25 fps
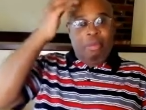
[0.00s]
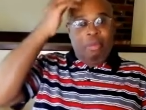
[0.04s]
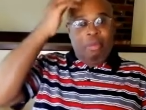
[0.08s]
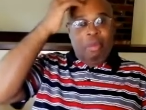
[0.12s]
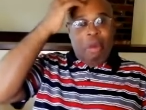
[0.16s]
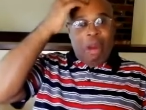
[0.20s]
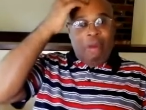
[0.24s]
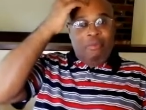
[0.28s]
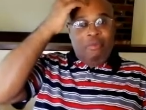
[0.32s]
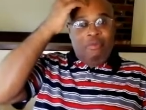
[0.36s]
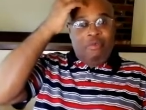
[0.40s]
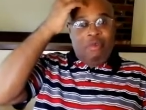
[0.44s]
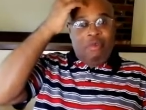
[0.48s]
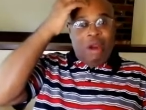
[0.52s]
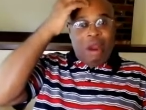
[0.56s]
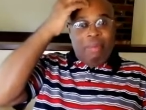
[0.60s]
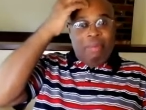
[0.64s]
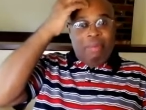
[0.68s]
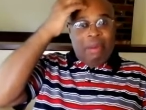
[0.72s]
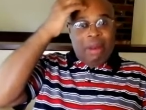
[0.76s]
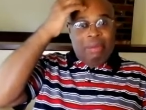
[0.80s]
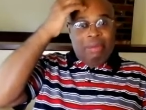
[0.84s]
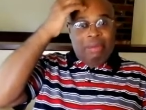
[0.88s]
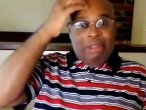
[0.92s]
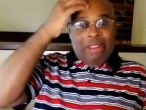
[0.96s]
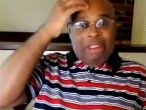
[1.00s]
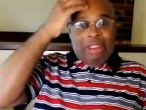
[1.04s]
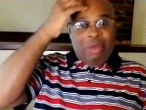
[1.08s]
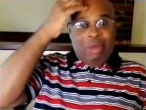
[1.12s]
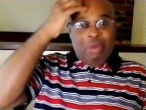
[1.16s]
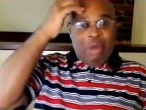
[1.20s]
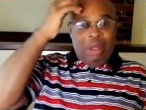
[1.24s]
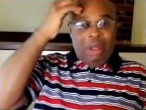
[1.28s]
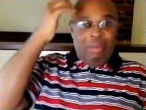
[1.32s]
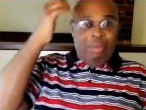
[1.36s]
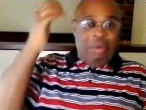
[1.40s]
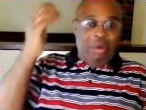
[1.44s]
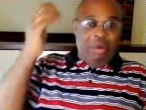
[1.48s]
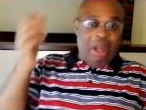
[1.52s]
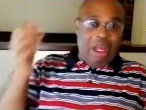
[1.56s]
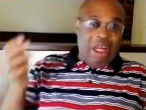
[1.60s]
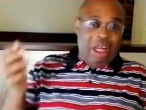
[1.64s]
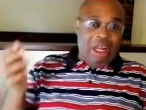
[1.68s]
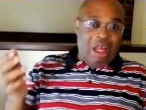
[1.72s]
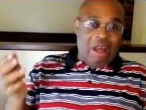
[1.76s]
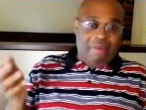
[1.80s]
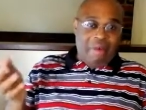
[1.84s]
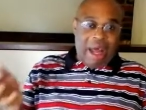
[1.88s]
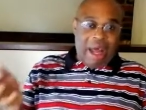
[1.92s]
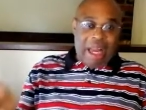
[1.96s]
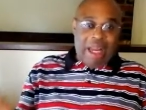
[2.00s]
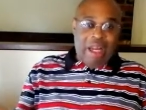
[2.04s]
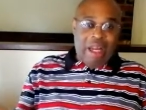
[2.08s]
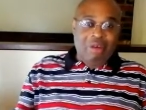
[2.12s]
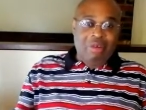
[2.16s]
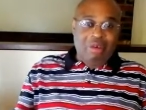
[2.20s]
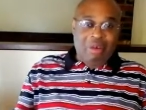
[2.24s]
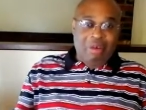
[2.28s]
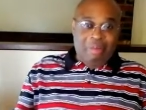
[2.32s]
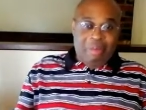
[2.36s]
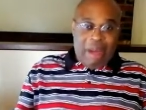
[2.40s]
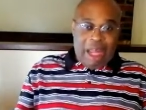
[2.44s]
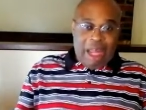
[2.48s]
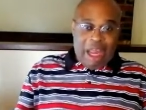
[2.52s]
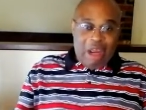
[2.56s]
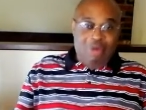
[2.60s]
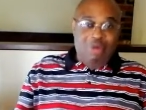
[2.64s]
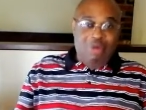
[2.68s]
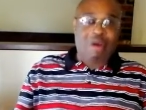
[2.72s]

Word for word: right before I published the reprint of How to Lose the Black